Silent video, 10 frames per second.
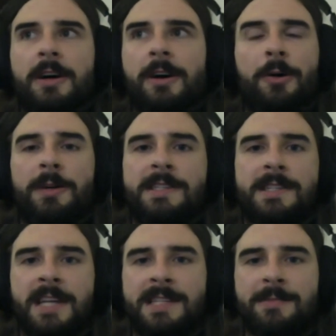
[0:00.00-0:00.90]
Always
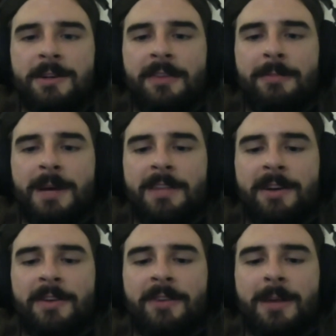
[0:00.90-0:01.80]
intense when you have a
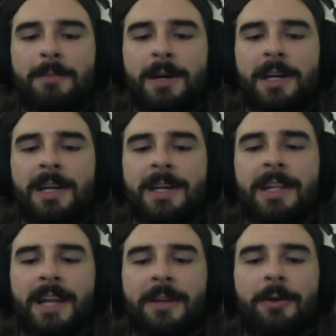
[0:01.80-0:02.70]
Pathfinder fight. But
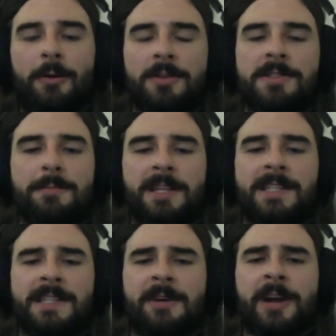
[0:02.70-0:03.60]
like there will also be
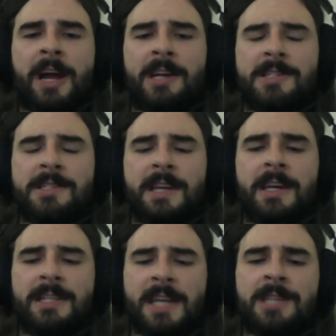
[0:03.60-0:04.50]
these interactions
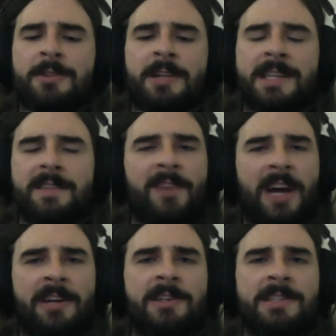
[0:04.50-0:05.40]
that contextualize the
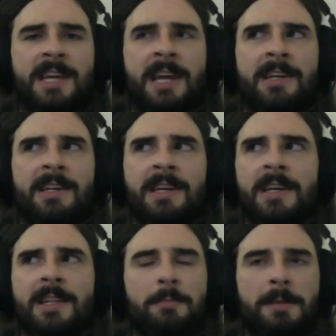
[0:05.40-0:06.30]
fighters and
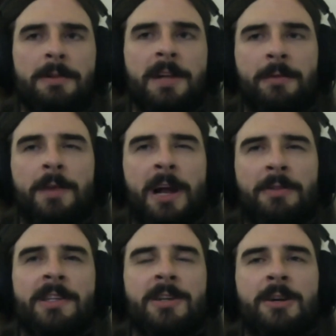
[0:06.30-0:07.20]
the people
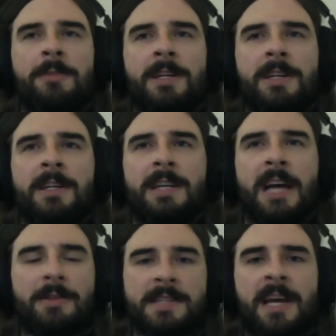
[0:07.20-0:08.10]
around the tournament
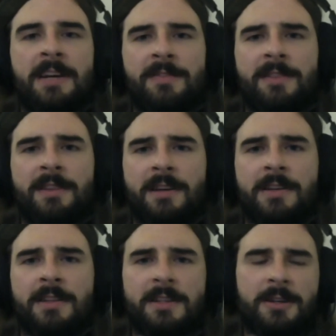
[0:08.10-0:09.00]
outside of
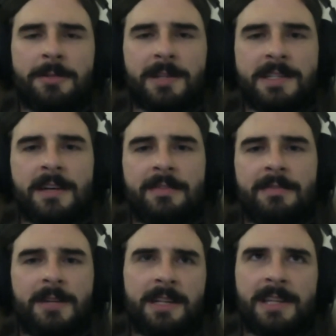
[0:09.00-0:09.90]
the tournament itself.
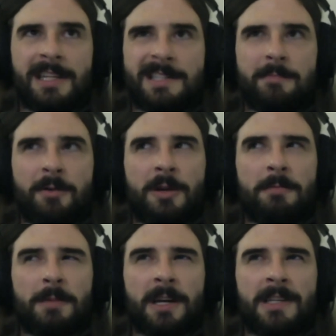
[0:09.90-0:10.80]
And I think that's
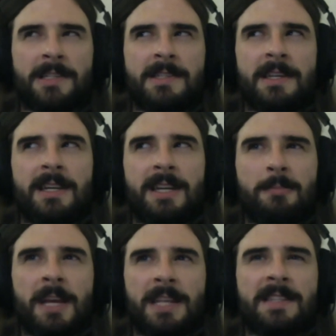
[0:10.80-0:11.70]
important because
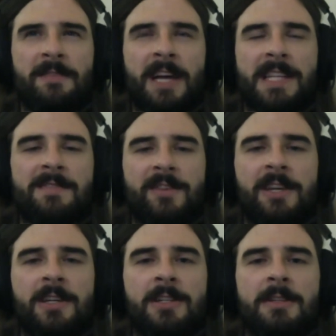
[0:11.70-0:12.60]
it makes the fights
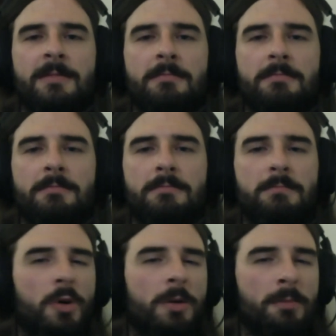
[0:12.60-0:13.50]
feel
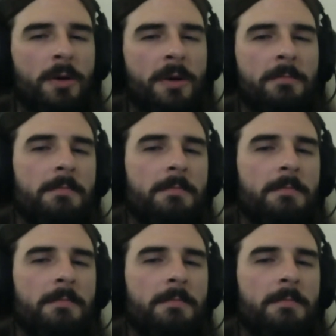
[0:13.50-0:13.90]
more important.